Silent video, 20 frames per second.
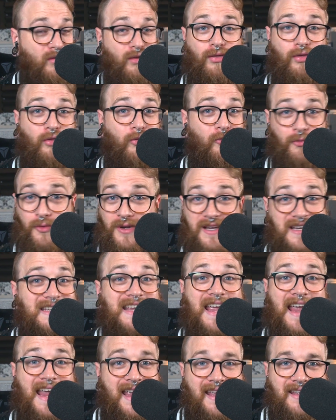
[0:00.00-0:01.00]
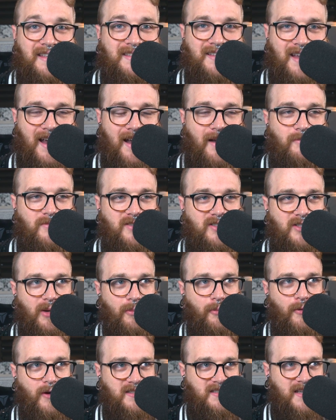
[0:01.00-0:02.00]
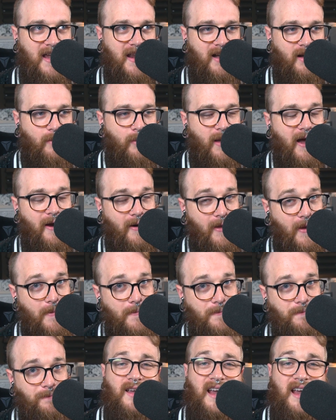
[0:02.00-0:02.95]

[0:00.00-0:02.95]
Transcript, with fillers: three days. I'm super excited about it.